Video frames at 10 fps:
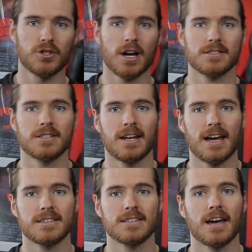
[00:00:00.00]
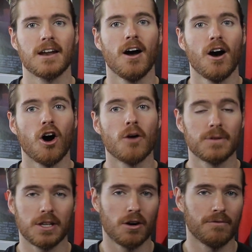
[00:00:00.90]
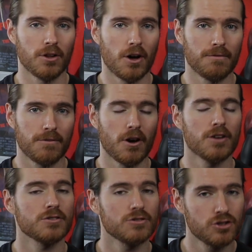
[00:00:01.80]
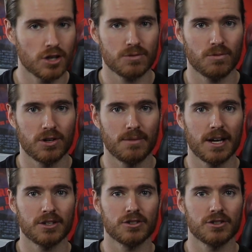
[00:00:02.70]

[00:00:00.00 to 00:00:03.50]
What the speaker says: Justin has said, open the envelope first. Just wanted to make